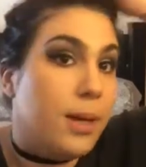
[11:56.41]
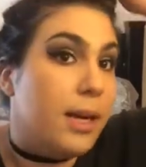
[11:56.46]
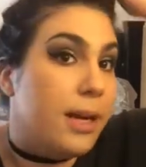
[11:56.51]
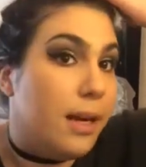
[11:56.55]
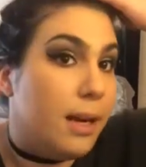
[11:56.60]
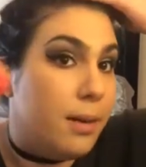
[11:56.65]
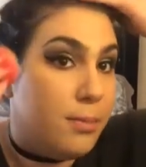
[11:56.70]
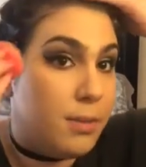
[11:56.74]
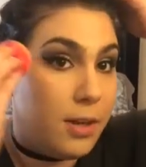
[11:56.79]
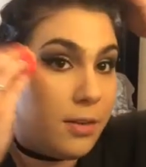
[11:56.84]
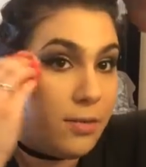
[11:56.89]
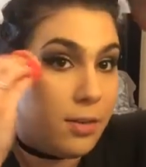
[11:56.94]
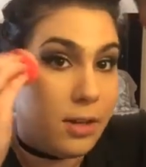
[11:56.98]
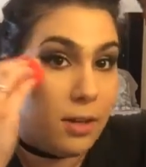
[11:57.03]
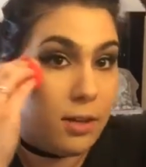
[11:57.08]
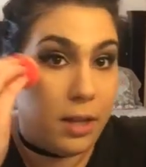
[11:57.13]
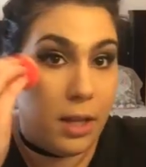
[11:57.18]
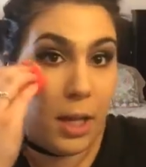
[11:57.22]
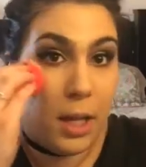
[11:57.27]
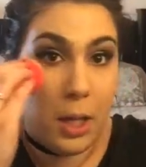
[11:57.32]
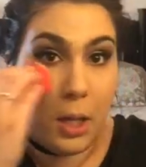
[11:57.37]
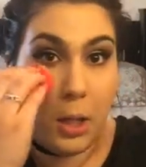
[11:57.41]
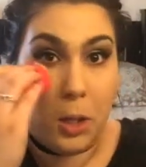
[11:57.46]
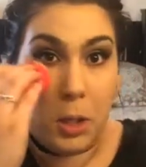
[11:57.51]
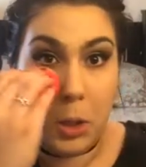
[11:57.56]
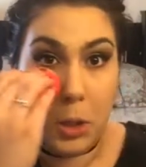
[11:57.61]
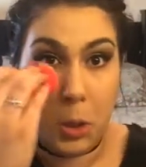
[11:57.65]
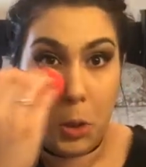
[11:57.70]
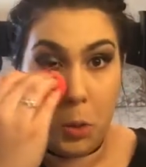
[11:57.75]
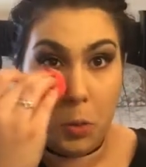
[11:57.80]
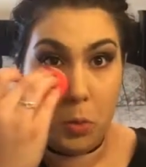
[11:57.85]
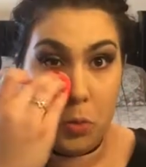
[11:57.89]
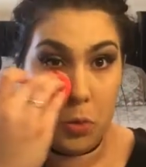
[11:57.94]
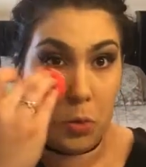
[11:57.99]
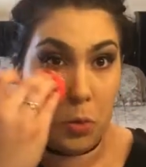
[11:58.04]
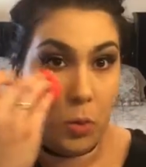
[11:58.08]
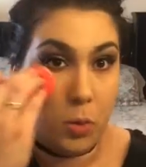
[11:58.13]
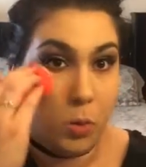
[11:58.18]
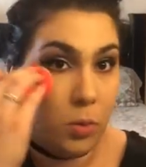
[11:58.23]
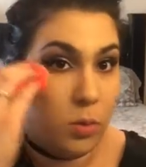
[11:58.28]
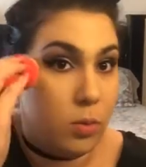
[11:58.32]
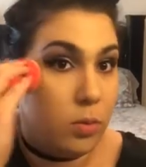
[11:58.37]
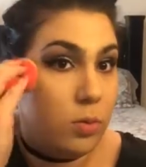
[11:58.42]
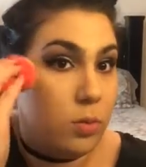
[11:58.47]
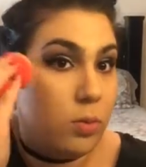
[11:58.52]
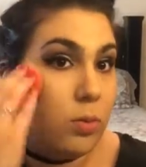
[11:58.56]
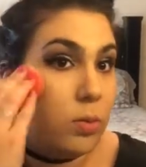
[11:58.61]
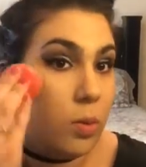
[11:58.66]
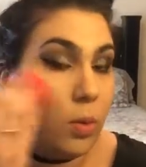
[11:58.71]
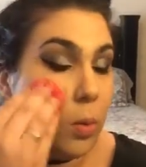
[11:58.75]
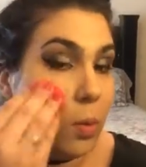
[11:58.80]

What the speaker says: but I'm definitely neutral.